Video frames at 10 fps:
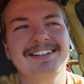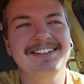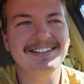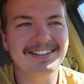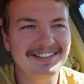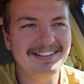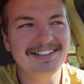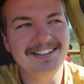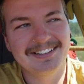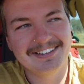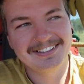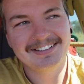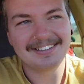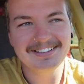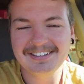People do it,
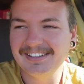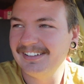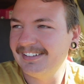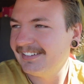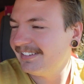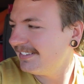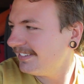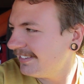especially if they've gotten stepped